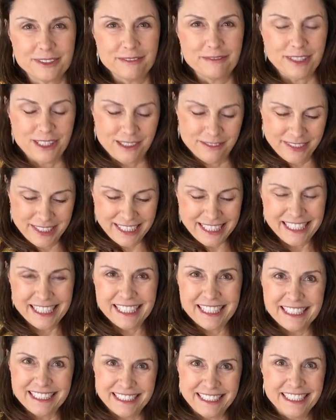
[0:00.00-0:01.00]
are involved.
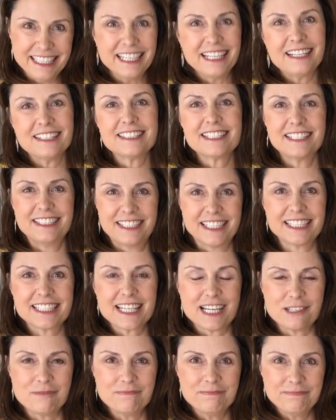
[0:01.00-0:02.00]
I'll see you
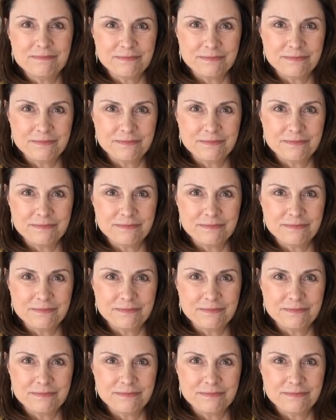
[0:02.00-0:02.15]
next time.